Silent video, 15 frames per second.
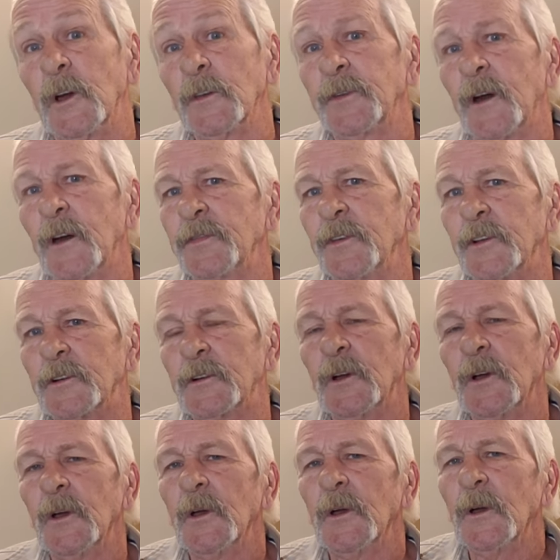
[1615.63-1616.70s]
I, th I think,
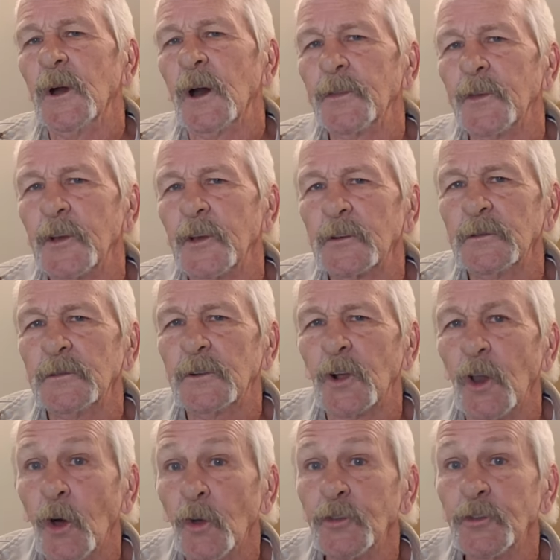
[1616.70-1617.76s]
I think
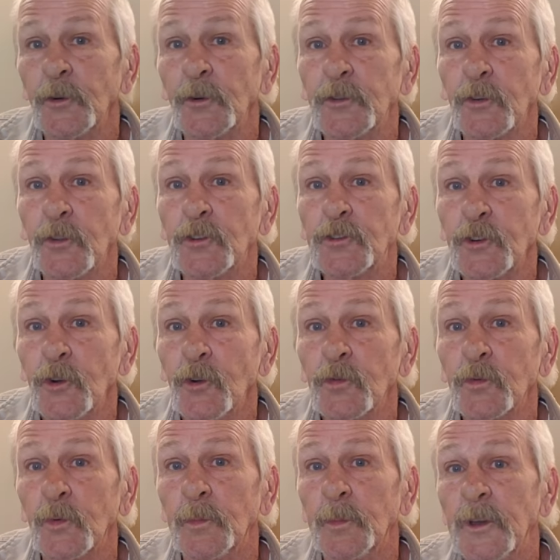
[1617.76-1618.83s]
closer to the
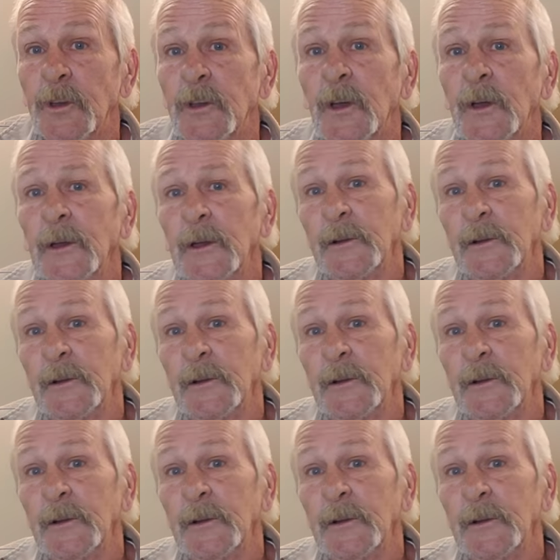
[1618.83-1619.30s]
truth would be